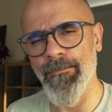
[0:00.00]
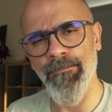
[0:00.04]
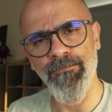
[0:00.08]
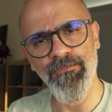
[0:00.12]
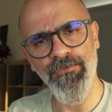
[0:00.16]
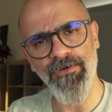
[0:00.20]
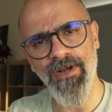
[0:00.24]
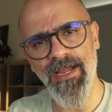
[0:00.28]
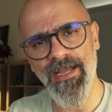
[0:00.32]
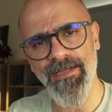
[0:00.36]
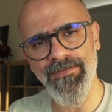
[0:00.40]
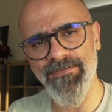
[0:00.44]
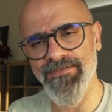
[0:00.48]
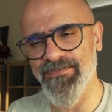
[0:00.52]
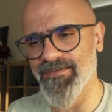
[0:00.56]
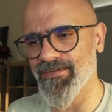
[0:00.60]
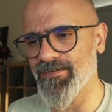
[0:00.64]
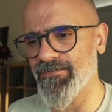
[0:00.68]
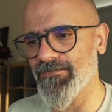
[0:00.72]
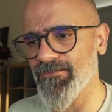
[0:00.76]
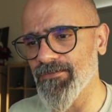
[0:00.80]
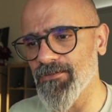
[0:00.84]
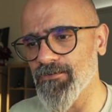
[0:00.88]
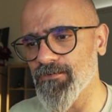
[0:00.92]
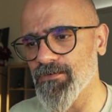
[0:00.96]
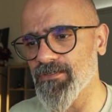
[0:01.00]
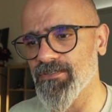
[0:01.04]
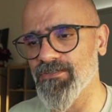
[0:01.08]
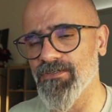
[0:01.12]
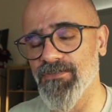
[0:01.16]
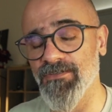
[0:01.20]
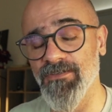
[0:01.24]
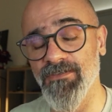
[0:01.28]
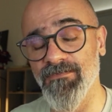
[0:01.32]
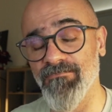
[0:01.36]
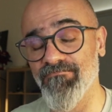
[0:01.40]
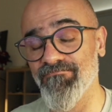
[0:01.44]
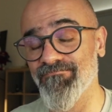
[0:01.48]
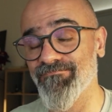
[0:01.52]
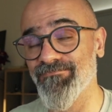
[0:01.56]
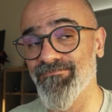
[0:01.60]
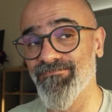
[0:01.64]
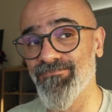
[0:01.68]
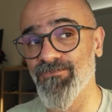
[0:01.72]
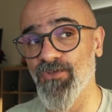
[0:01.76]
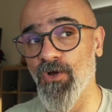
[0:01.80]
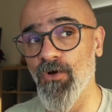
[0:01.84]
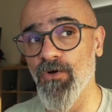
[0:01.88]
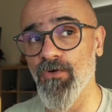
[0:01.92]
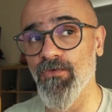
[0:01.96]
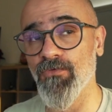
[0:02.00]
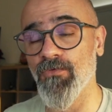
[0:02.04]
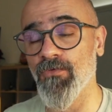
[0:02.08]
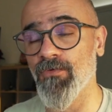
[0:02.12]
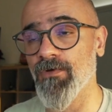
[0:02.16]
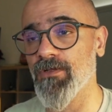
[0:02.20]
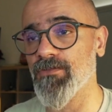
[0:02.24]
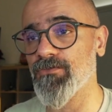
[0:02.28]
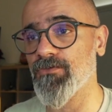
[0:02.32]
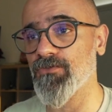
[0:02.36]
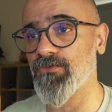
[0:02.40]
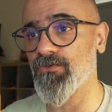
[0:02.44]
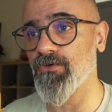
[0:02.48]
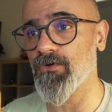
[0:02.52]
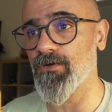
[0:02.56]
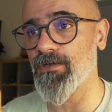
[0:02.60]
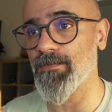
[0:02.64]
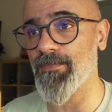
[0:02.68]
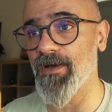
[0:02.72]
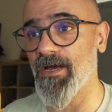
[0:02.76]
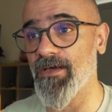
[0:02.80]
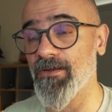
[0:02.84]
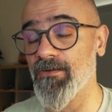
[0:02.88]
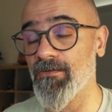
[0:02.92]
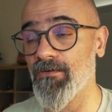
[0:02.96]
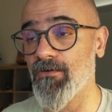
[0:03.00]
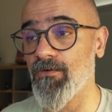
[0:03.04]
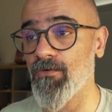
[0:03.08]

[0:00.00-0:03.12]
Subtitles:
brands and influencers don't want to talk about it,